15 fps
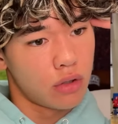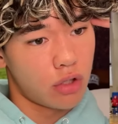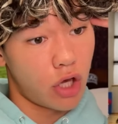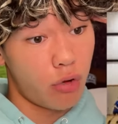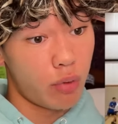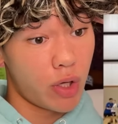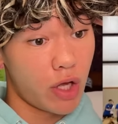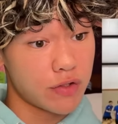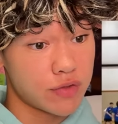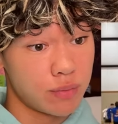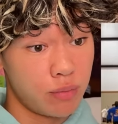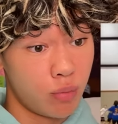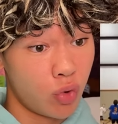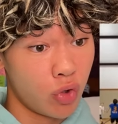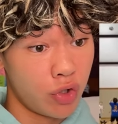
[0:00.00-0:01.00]
Okay, we got some
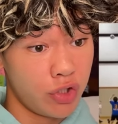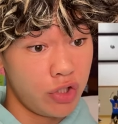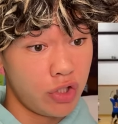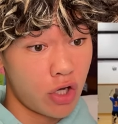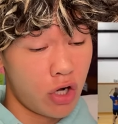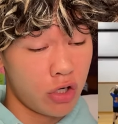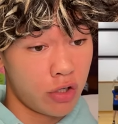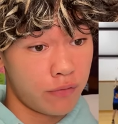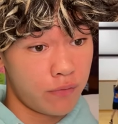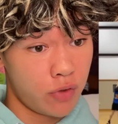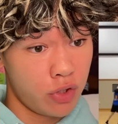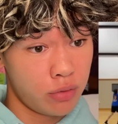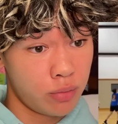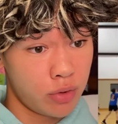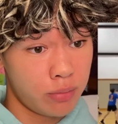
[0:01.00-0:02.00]
more young
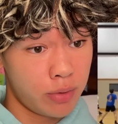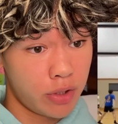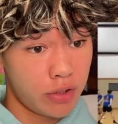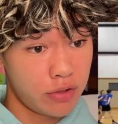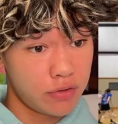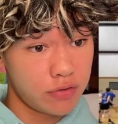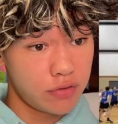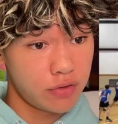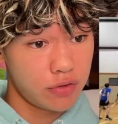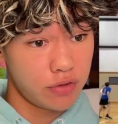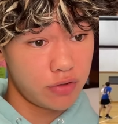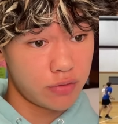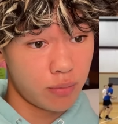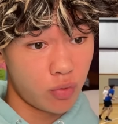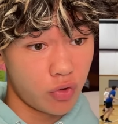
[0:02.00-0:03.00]
volleyball players,
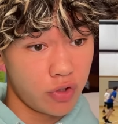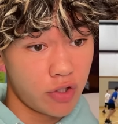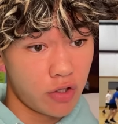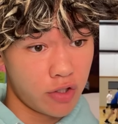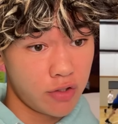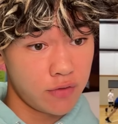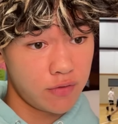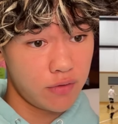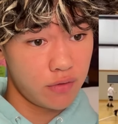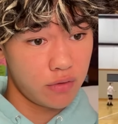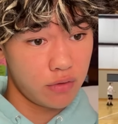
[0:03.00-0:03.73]
some more youngins.